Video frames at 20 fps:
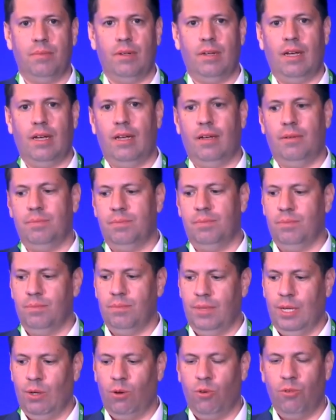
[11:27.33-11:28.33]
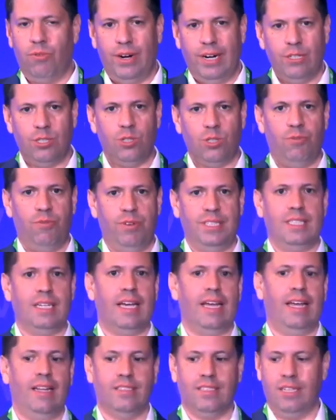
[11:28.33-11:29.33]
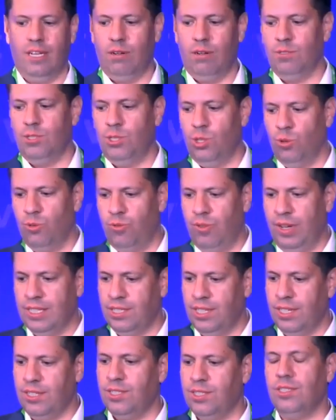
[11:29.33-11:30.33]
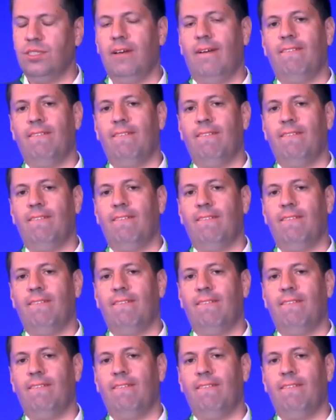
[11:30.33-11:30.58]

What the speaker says: a very sophisticated set of geophysics,